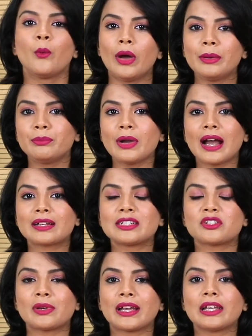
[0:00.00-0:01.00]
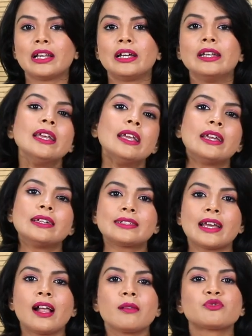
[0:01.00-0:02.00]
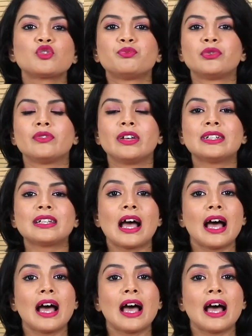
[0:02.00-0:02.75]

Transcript: When practiced regularly, it helps to prevent